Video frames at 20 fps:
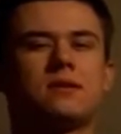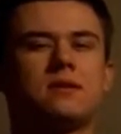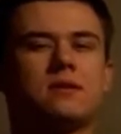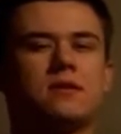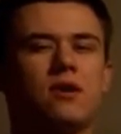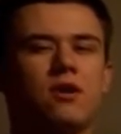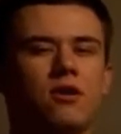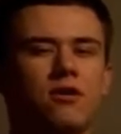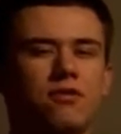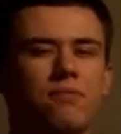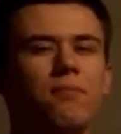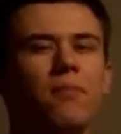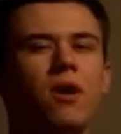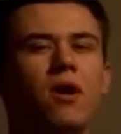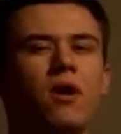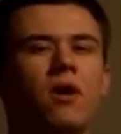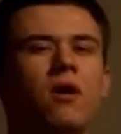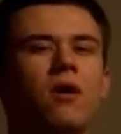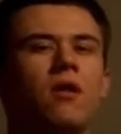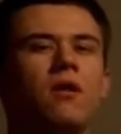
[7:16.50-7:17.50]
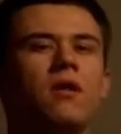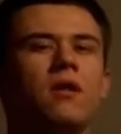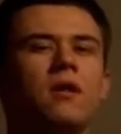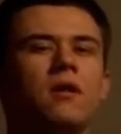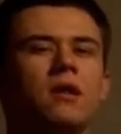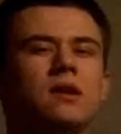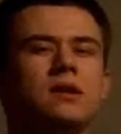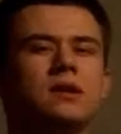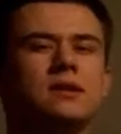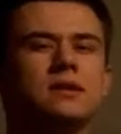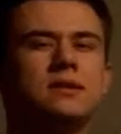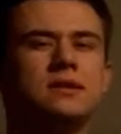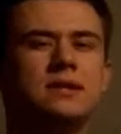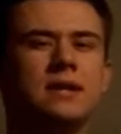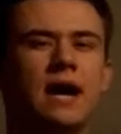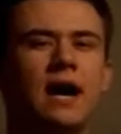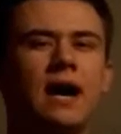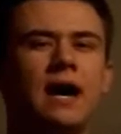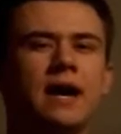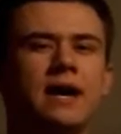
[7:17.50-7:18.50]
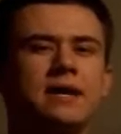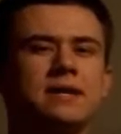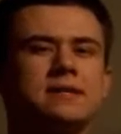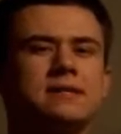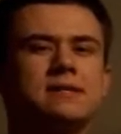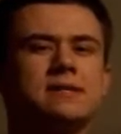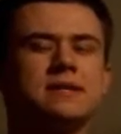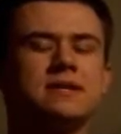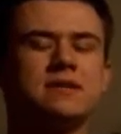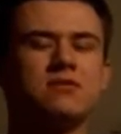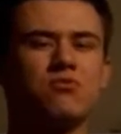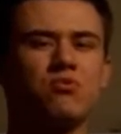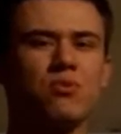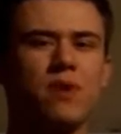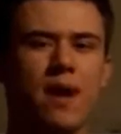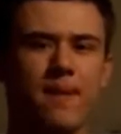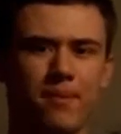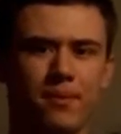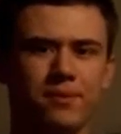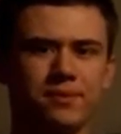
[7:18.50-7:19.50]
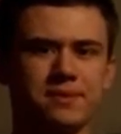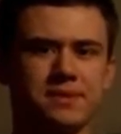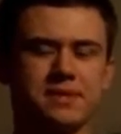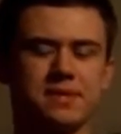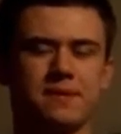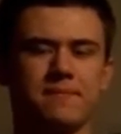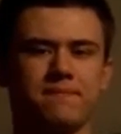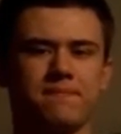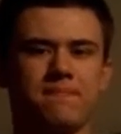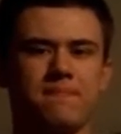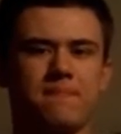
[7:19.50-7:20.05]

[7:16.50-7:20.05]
Darth Maul dies in Rebels.